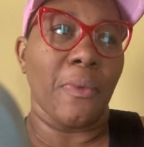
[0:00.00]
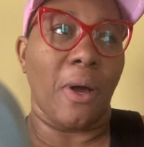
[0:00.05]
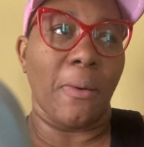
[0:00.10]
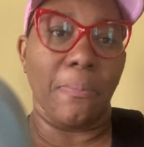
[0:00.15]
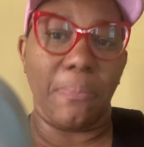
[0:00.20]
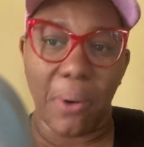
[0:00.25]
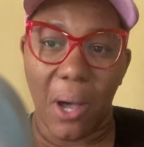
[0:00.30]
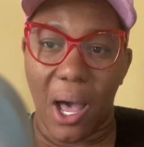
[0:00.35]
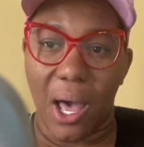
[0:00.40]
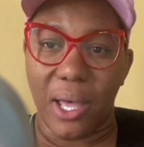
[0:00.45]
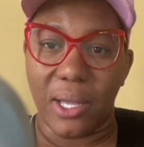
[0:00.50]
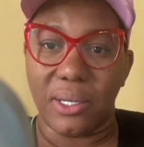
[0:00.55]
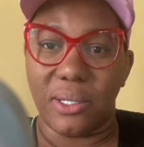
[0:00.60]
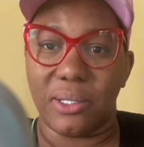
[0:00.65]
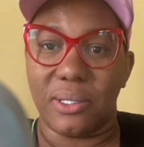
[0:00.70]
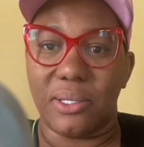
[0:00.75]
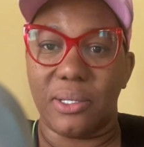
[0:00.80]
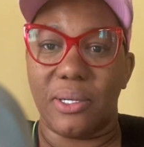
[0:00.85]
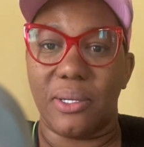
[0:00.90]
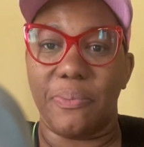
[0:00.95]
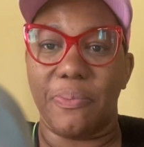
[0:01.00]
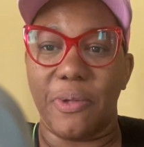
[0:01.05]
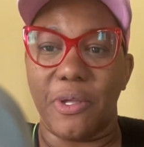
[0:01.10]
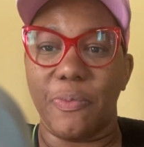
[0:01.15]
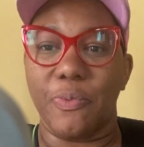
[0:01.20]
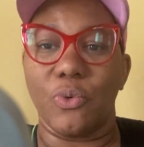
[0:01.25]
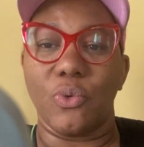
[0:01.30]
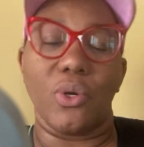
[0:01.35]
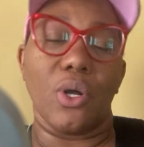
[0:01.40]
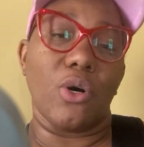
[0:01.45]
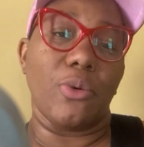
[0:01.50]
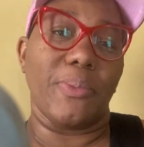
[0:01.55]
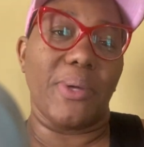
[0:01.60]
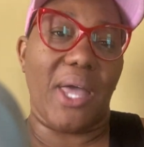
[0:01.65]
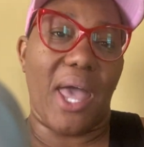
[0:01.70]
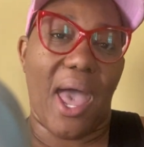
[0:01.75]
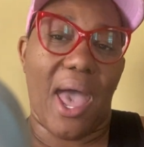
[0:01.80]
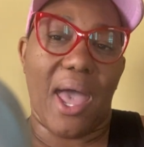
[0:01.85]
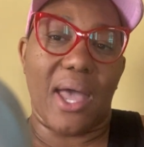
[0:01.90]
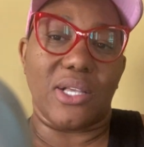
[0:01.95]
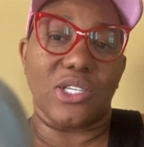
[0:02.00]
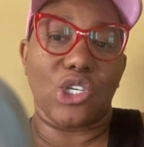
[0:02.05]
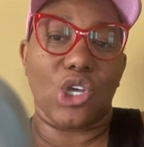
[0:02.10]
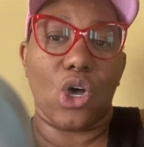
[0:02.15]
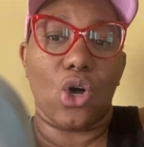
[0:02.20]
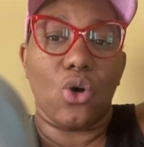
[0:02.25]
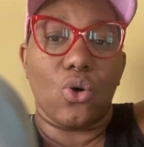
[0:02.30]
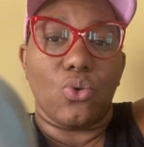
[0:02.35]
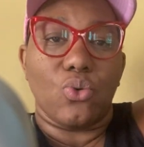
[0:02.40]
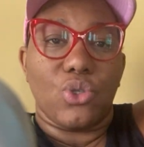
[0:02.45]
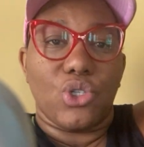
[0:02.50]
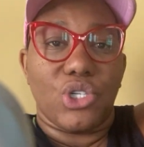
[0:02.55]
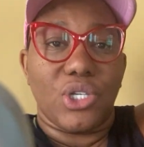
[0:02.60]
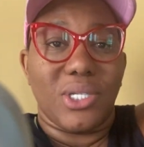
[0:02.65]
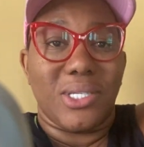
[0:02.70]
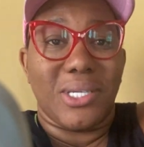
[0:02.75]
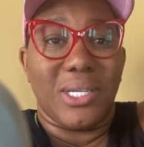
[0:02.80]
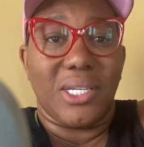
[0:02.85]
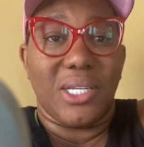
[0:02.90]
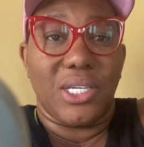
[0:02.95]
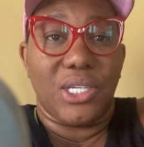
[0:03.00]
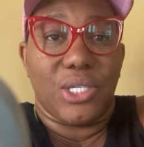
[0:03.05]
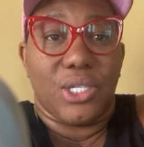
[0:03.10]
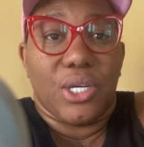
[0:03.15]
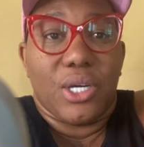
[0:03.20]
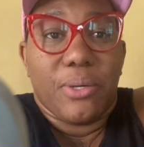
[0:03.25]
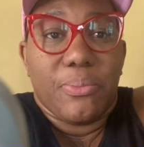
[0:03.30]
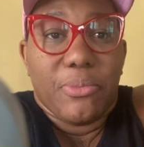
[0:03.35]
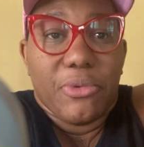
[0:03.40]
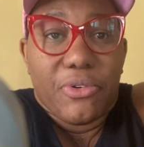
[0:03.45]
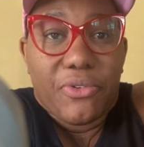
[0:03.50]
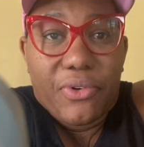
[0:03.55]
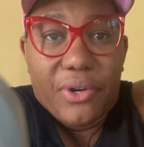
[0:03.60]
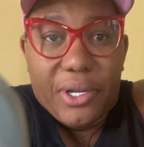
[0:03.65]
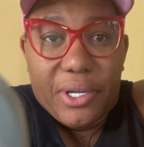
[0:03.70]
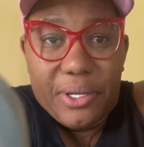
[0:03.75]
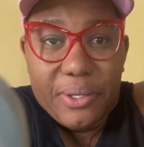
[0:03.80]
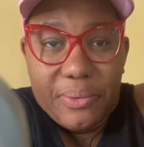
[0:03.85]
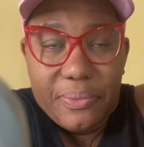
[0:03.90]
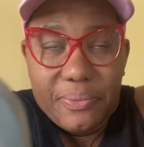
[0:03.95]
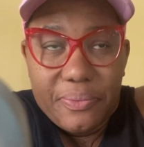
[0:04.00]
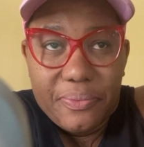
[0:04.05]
But people know me as Coach Tanisha Marie.